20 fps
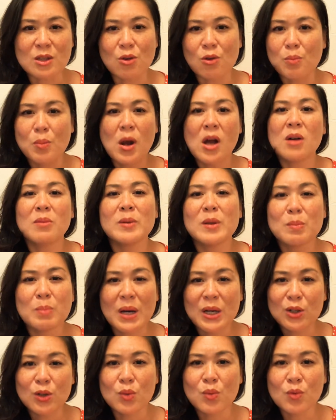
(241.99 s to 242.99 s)
They're probably
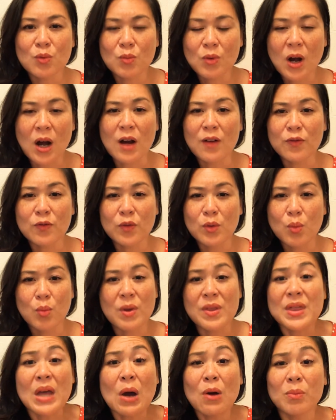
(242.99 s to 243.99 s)
better off
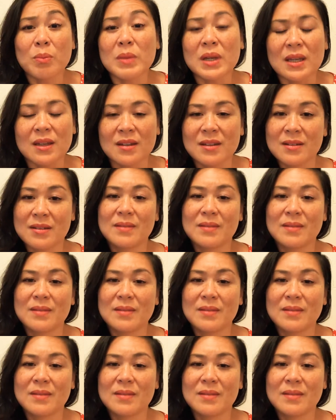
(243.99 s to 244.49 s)
without me.